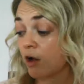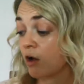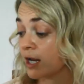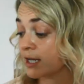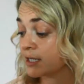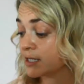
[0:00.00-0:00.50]

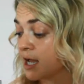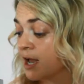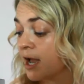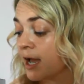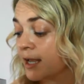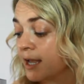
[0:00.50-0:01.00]
eyelids,
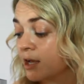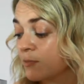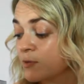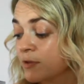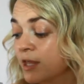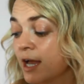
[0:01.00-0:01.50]
and it
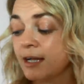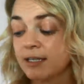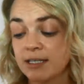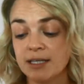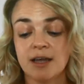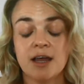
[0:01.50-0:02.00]
helps with that.
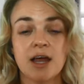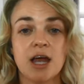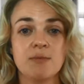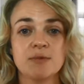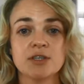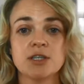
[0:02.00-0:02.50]

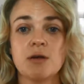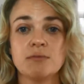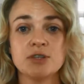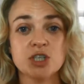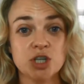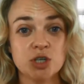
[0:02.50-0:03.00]
So I'm
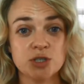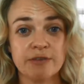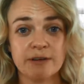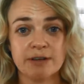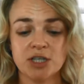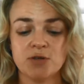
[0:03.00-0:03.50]
just going to use a
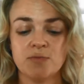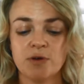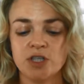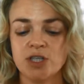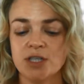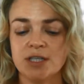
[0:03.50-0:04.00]
foundation
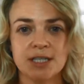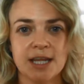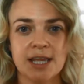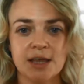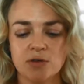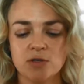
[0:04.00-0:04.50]
brush. This is an
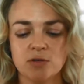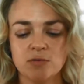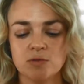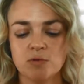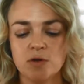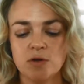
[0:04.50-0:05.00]
Eco
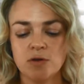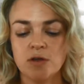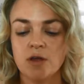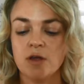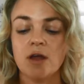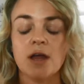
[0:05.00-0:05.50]
Tools one,
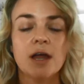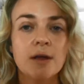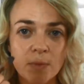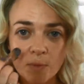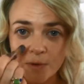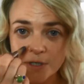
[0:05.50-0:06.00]

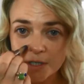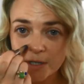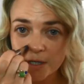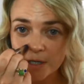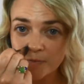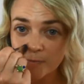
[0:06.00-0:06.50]
which
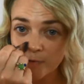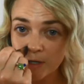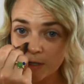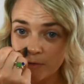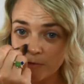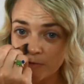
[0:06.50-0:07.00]
is
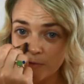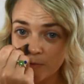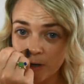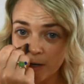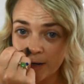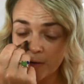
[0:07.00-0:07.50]
really
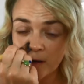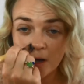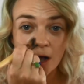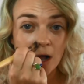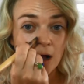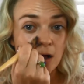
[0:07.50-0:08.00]
useful. Now
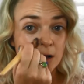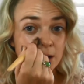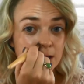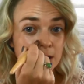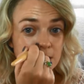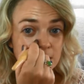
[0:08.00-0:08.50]

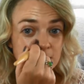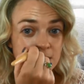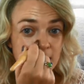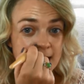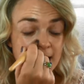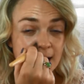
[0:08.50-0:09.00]
I
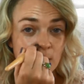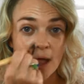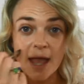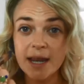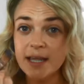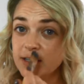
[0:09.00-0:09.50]
take out
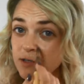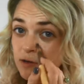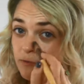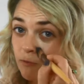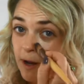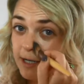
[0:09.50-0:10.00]
any
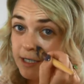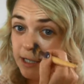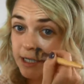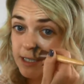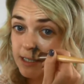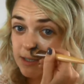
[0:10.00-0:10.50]
sort of
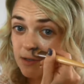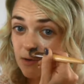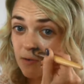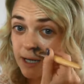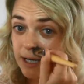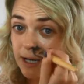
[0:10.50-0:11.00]
redness
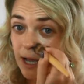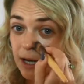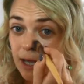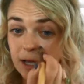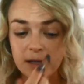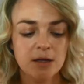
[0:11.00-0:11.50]
or any
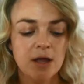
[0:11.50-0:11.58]
colour